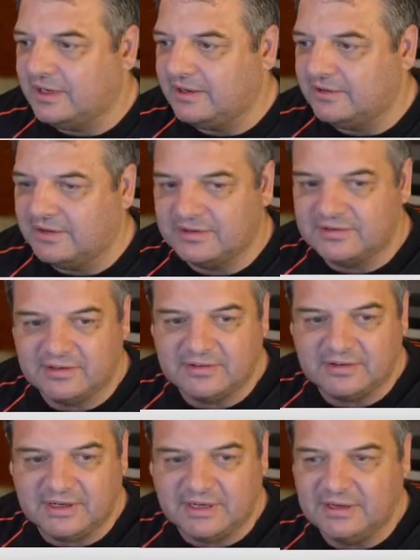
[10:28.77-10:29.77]
You can actually
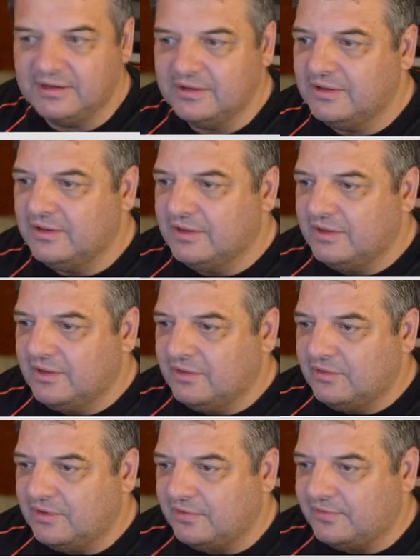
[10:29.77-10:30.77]
see we're at